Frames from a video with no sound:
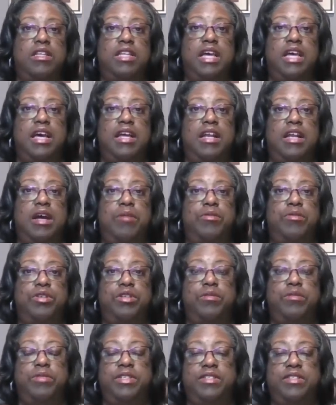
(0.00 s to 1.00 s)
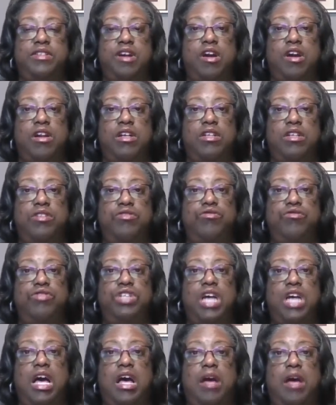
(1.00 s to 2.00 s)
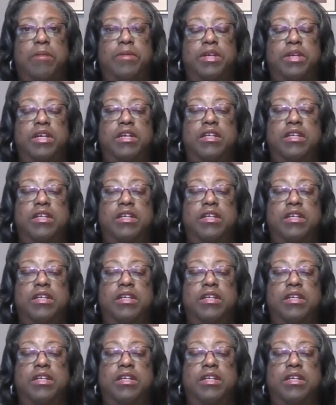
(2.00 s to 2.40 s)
that I'm going to be starting a new job,